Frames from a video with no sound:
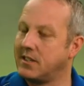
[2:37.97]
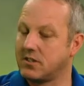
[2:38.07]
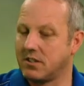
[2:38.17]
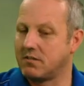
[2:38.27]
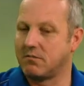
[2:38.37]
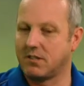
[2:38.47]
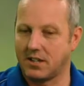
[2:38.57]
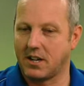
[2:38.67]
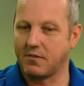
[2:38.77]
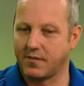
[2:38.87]

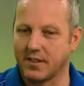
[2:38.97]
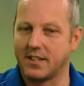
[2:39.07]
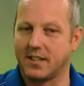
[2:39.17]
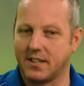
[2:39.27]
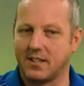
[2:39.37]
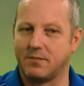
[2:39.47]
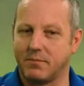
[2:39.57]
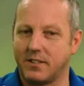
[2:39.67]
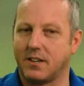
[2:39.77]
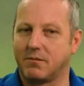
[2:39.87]
So hopefully,
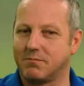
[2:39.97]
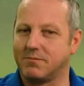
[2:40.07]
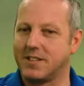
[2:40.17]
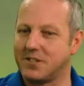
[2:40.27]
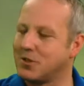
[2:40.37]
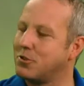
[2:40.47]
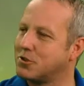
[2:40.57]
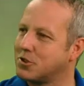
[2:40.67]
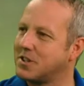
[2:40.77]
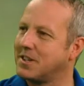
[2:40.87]
you know, it's not
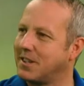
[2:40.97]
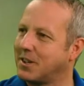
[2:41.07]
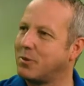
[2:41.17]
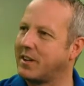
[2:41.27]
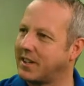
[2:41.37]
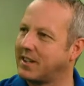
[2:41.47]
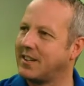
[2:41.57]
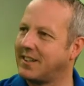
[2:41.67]
just a quick